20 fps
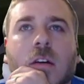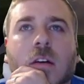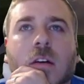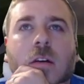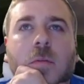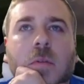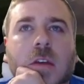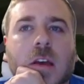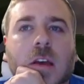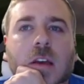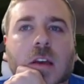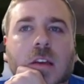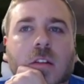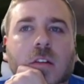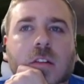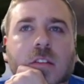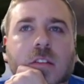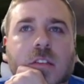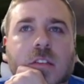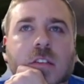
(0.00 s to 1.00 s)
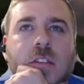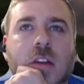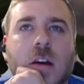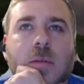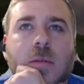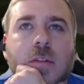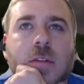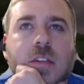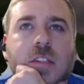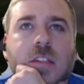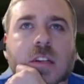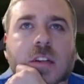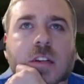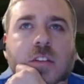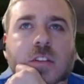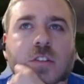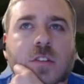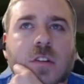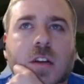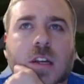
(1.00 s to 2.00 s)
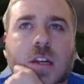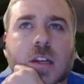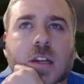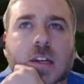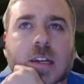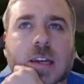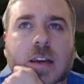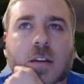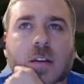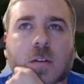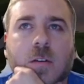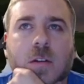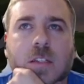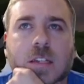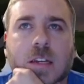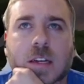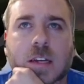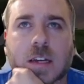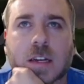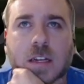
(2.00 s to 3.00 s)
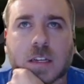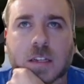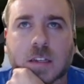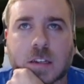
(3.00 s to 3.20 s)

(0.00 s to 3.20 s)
But yeah, he lost his dominance there, so they're not going to counterattack.